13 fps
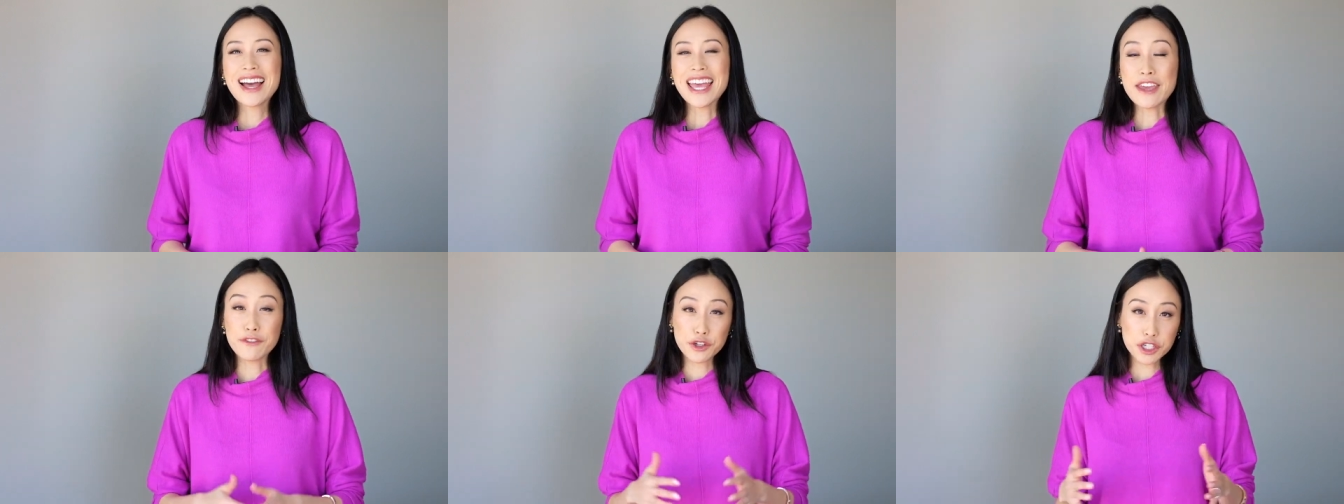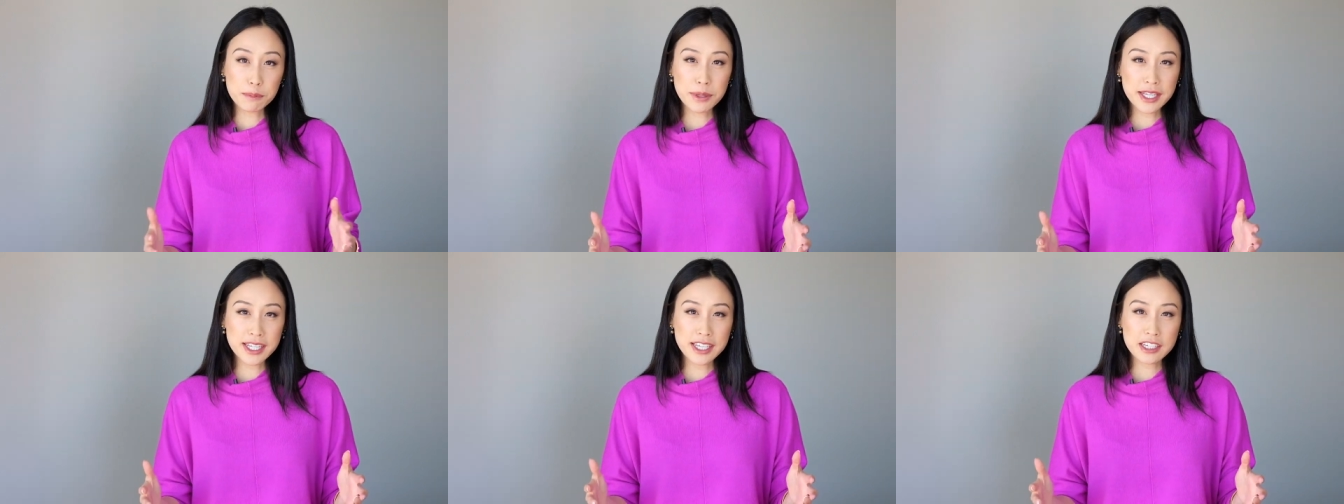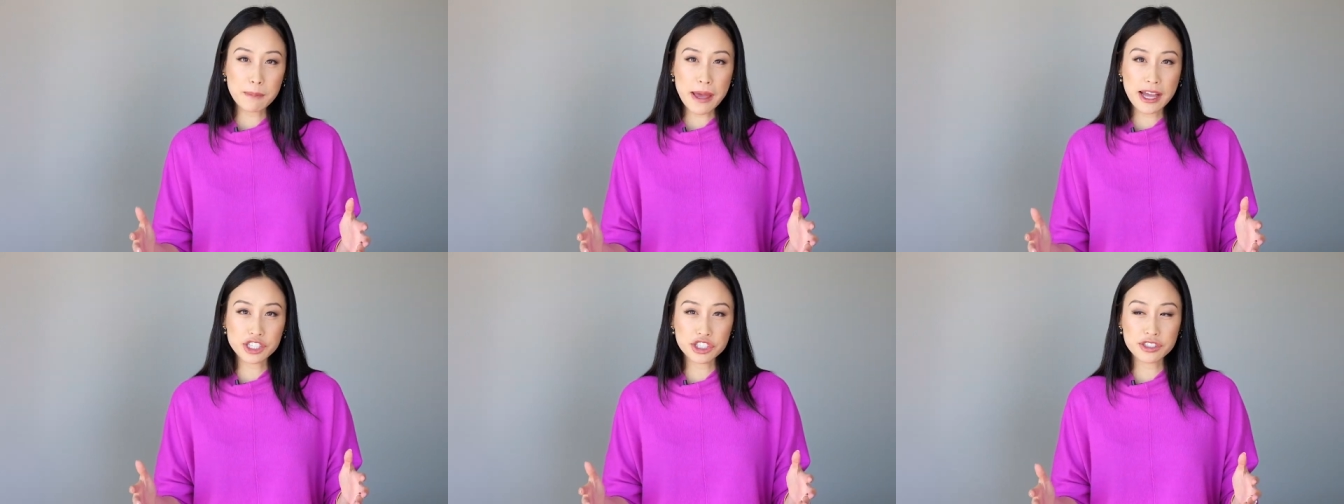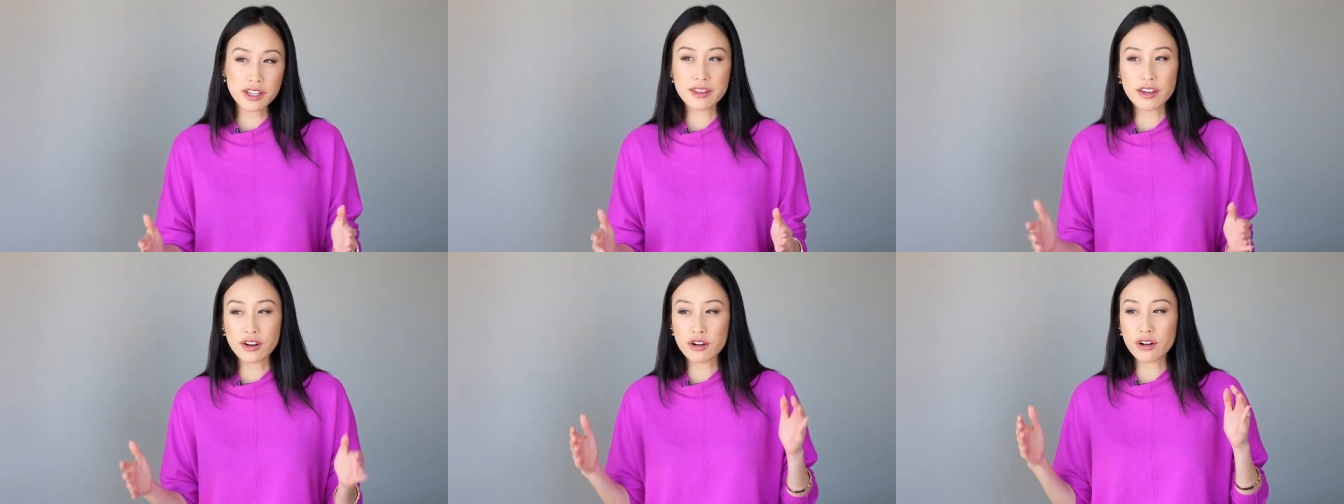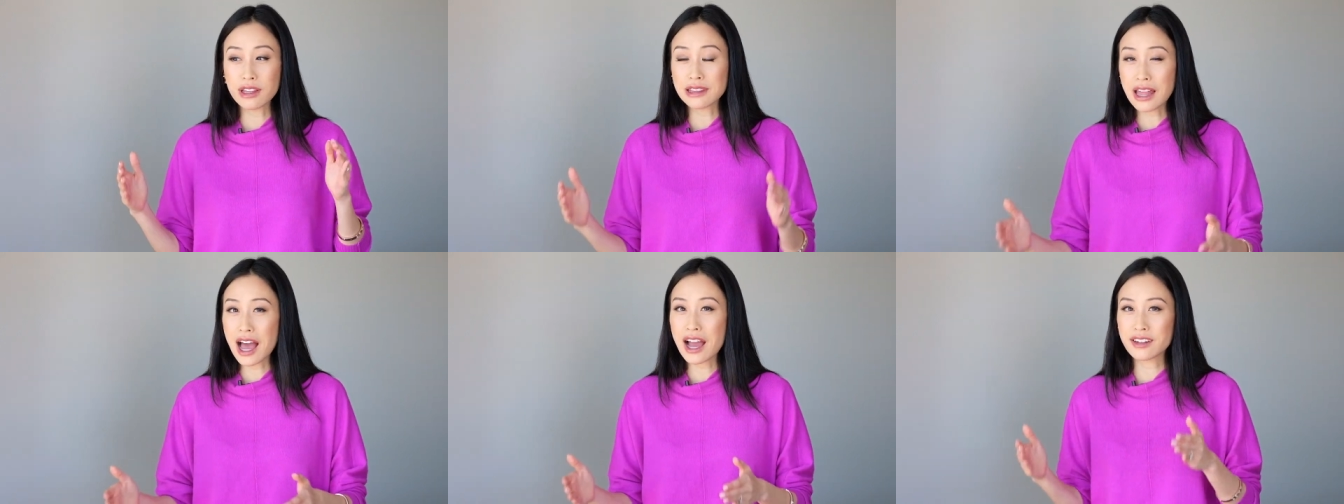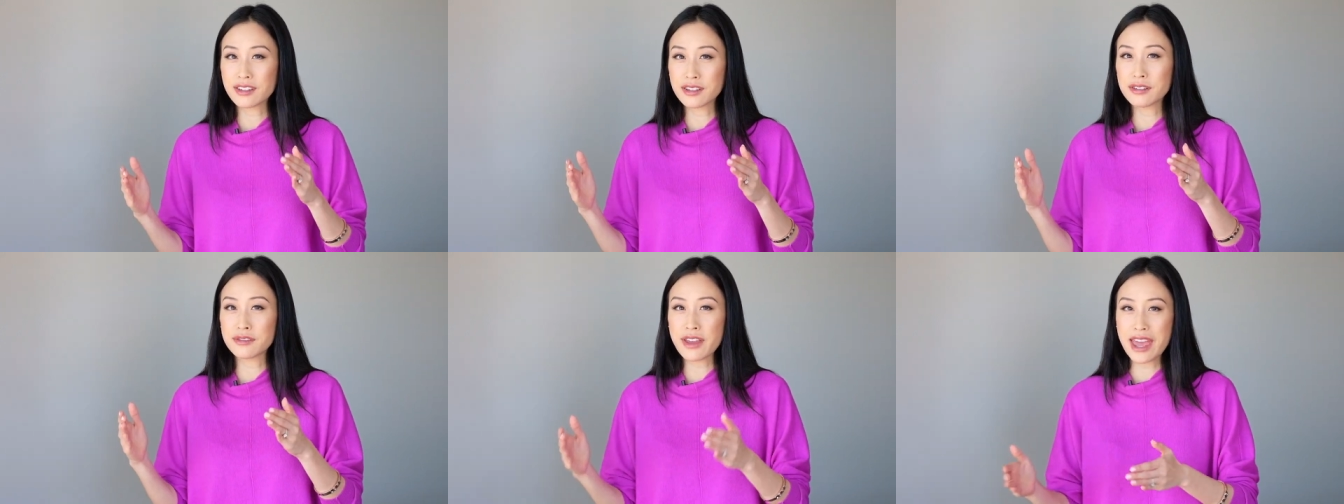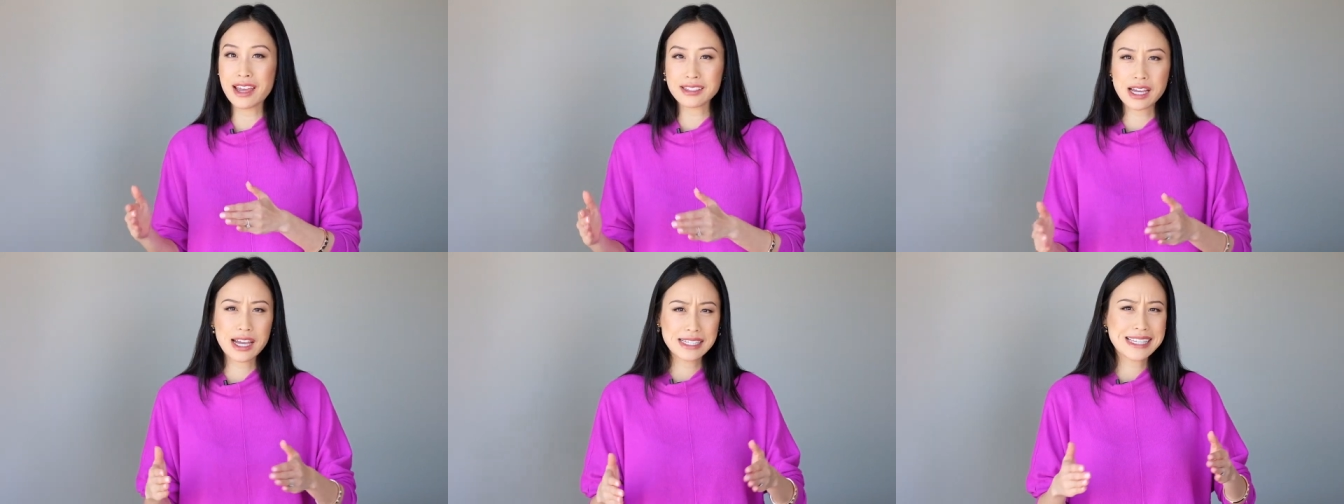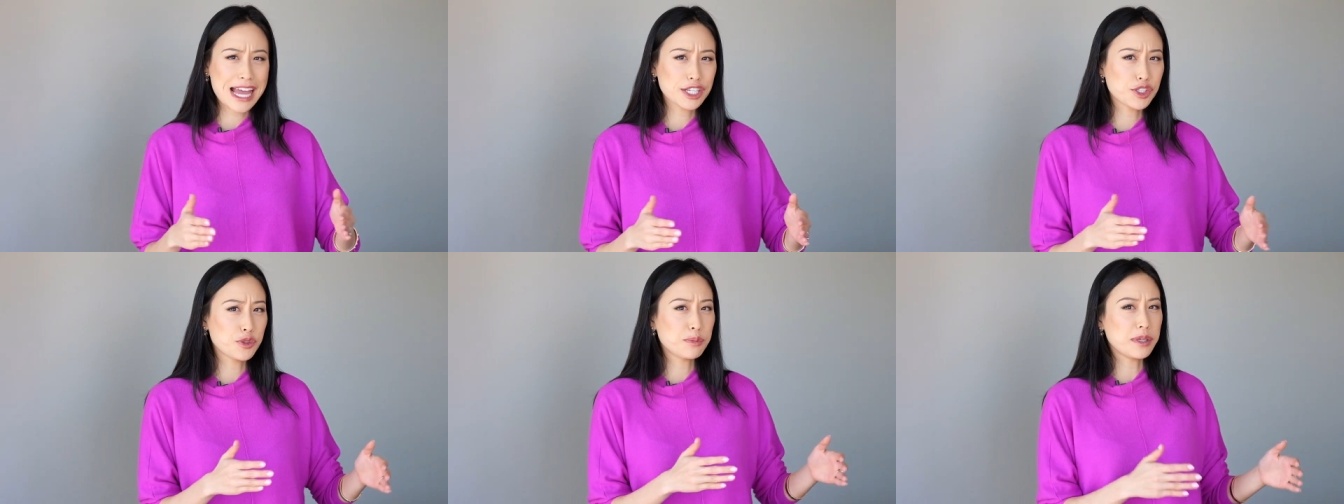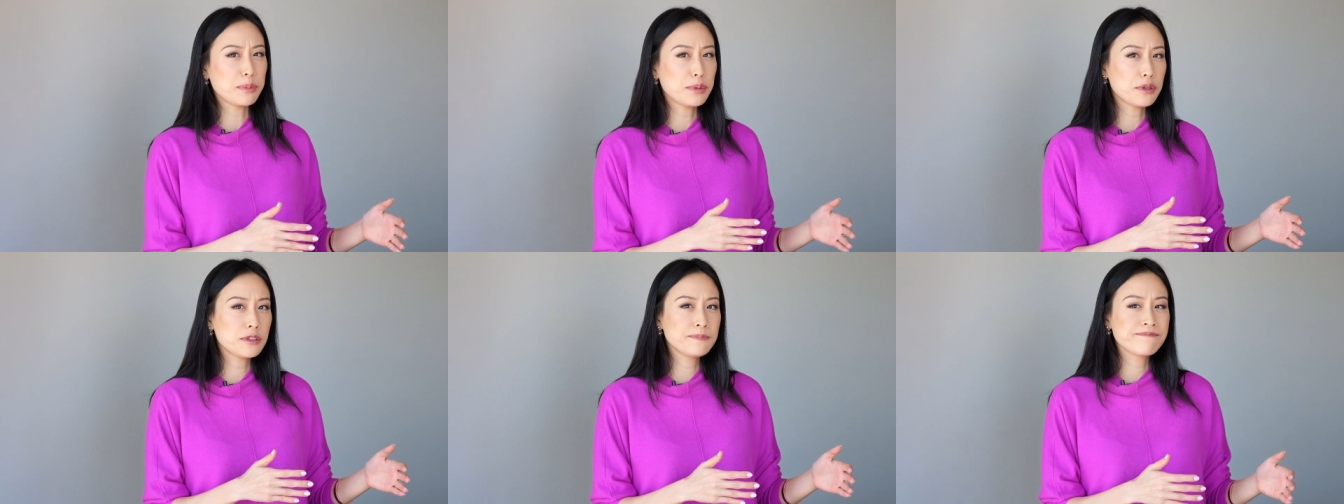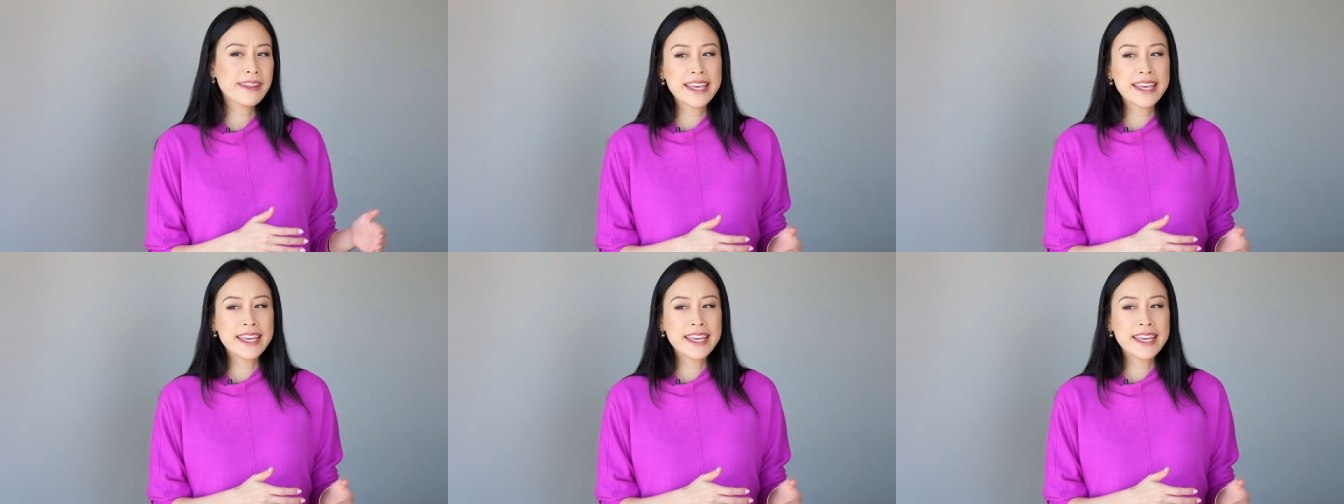If you're competing in a pageant and there are a lot of anti-tattoo people,